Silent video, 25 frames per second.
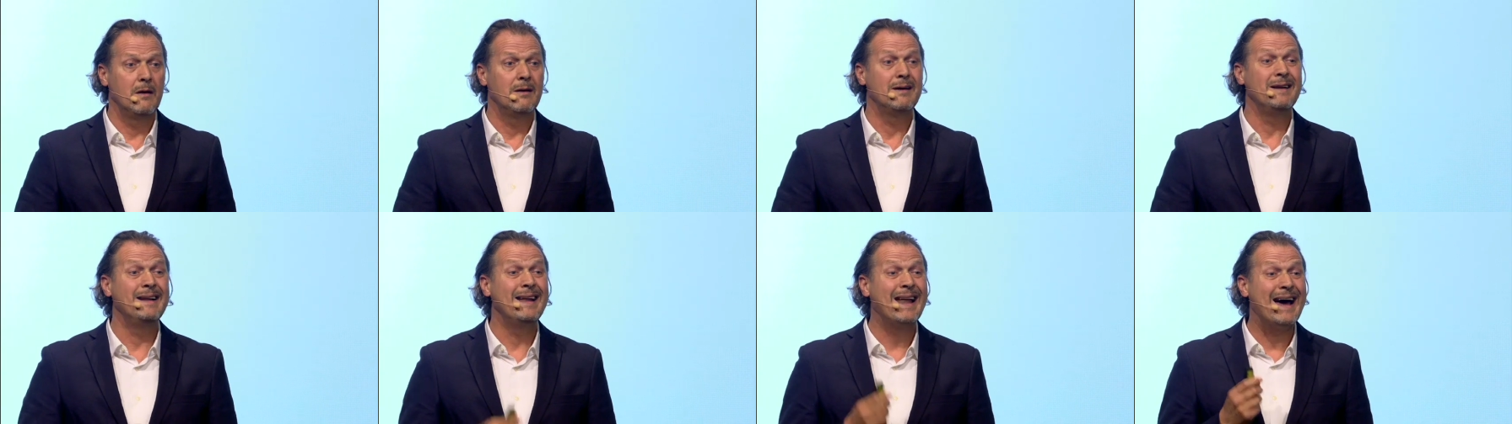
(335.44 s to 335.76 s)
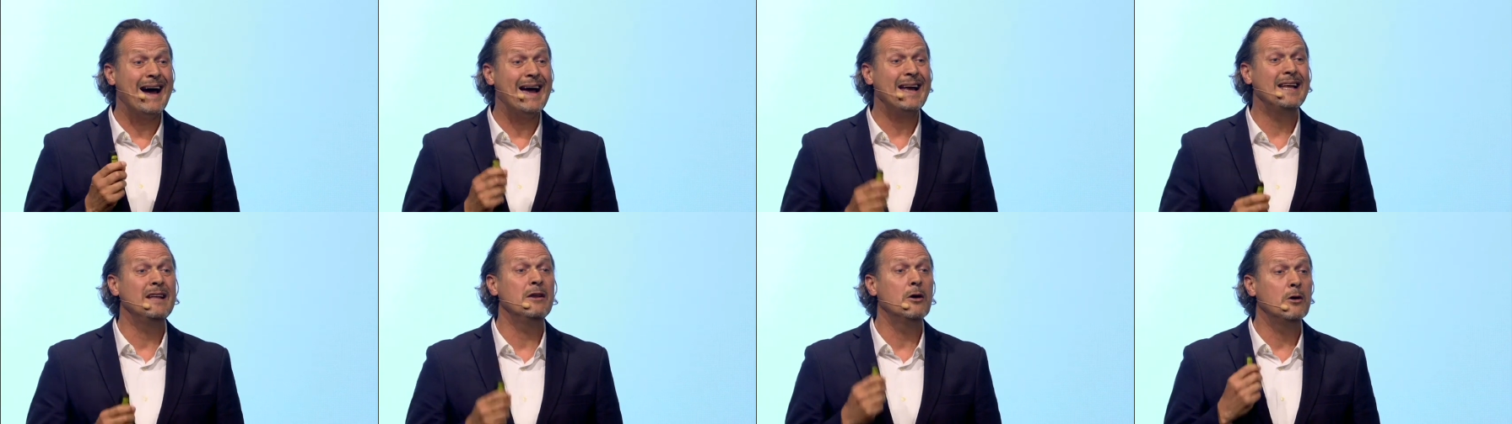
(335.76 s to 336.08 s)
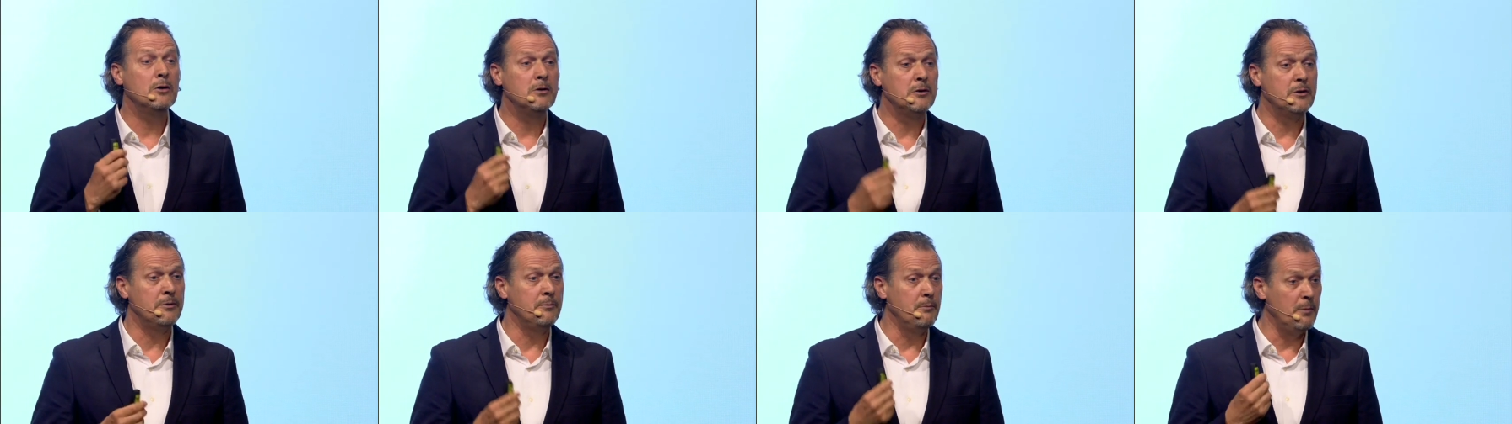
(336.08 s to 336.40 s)

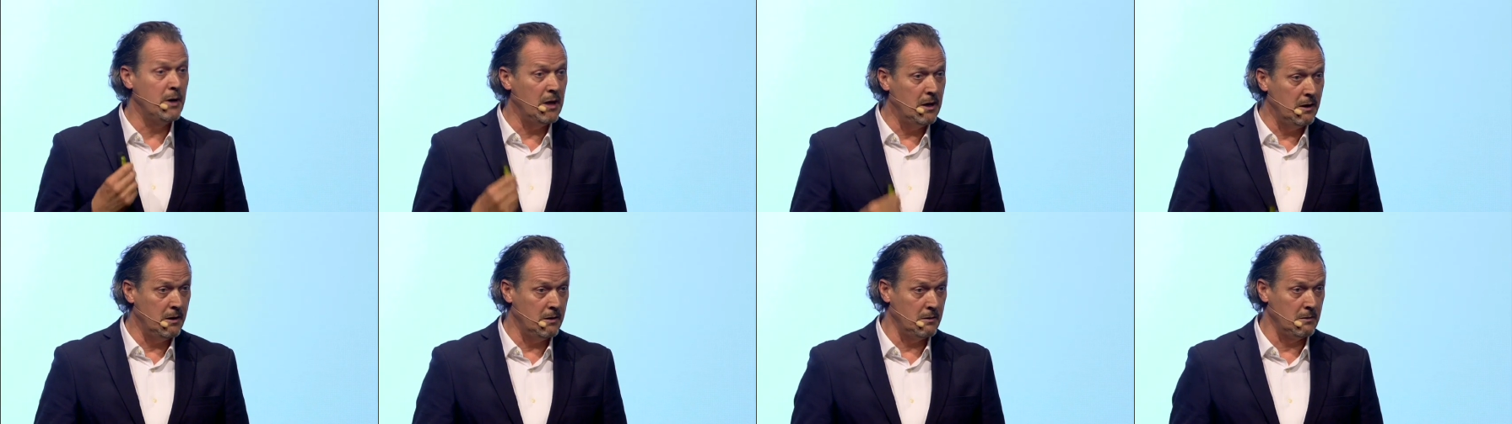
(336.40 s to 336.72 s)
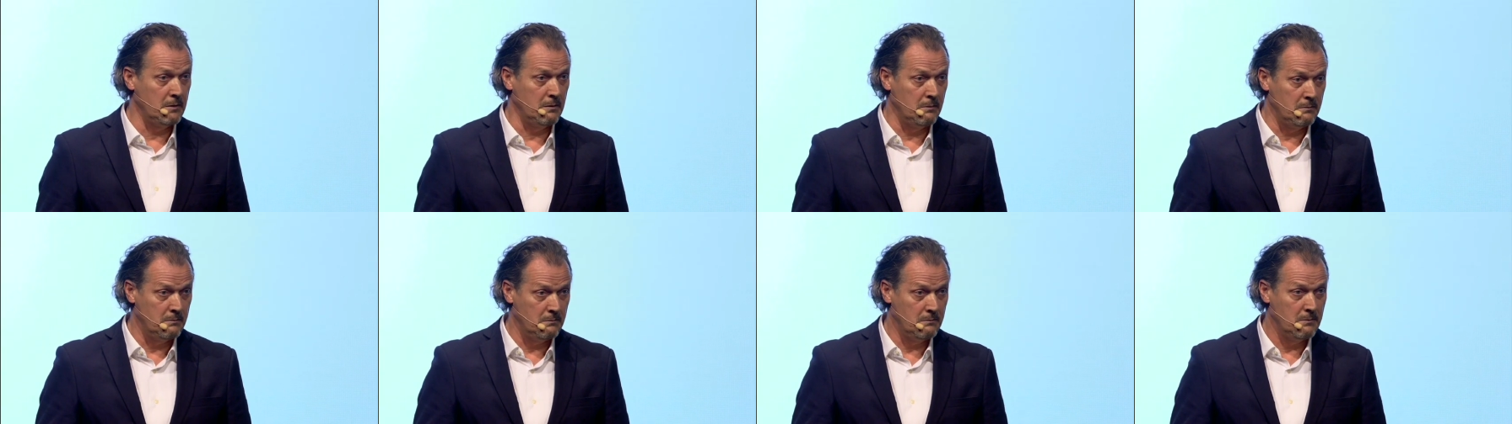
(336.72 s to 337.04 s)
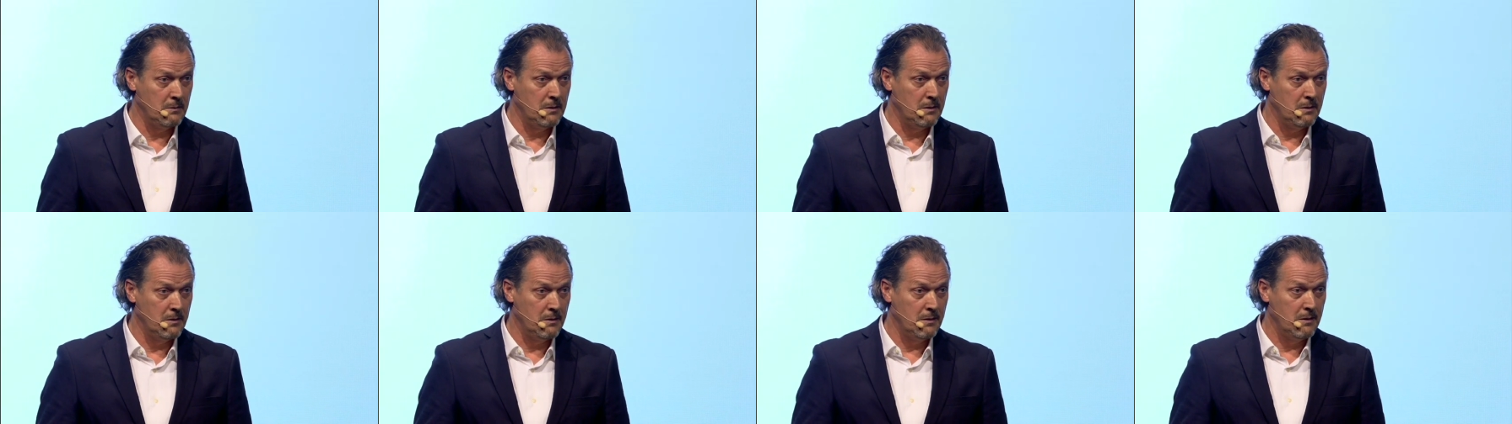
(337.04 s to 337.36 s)
900 million.
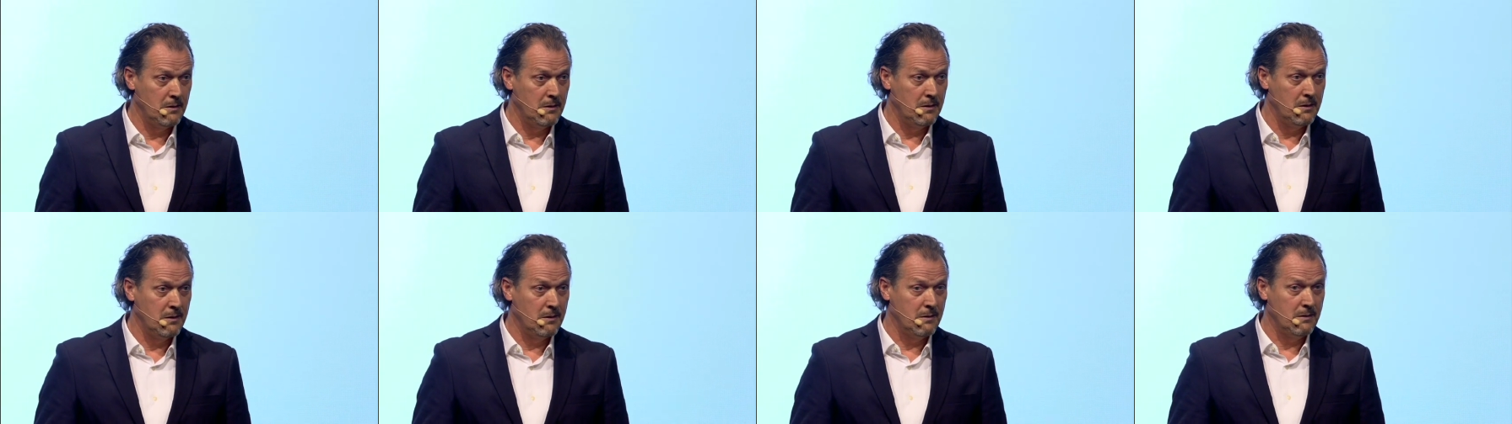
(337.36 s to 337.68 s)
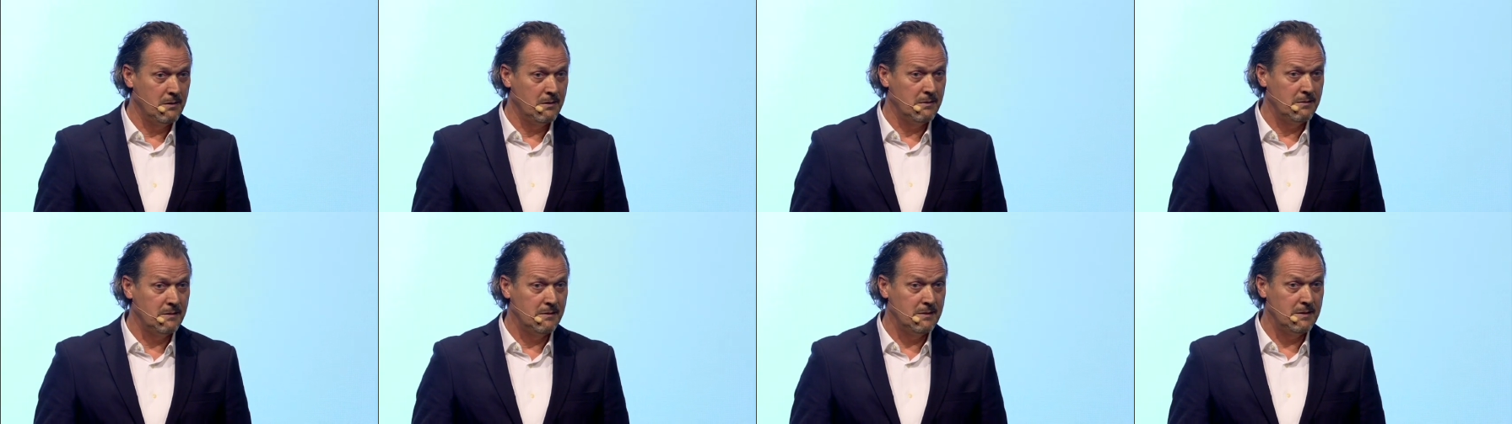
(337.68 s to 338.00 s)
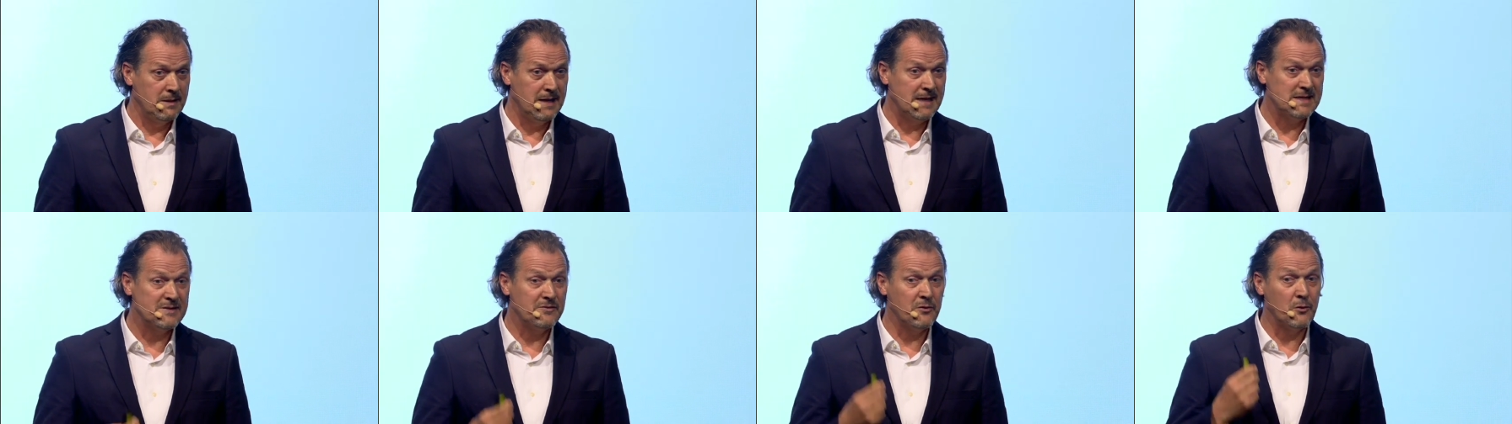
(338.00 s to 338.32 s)

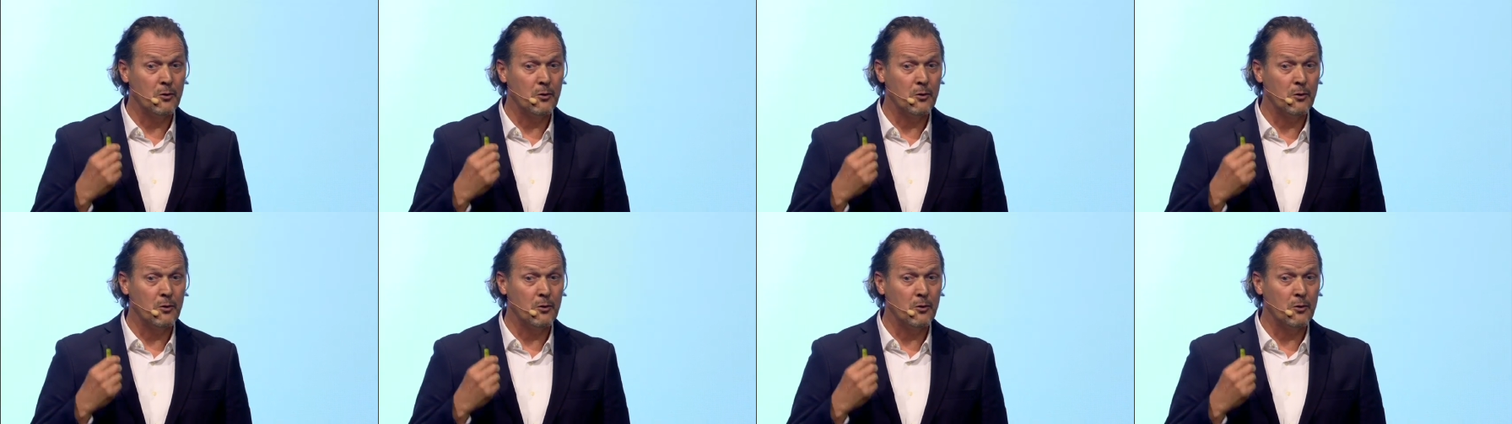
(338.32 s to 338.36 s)
That's